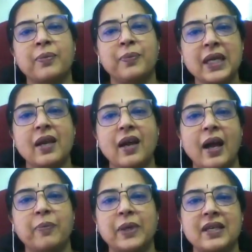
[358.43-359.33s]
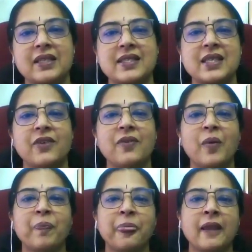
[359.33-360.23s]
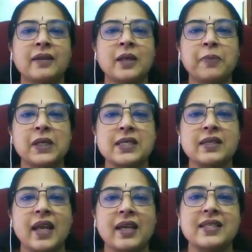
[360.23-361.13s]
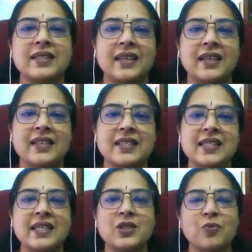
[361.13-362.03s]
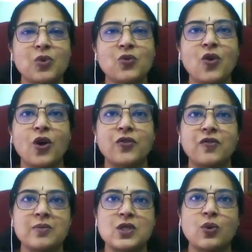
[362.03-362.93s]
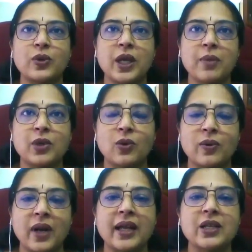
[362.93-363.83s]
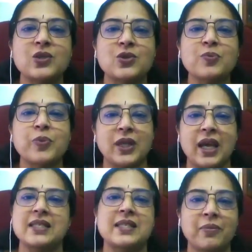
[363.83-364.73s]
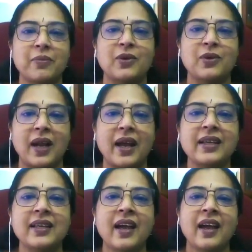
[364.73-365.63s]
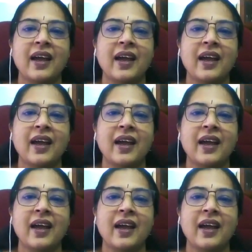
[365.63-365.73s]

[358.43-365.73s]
be a hypertensive, the person has a tendency to move on from sodium chloride to potassium chloride,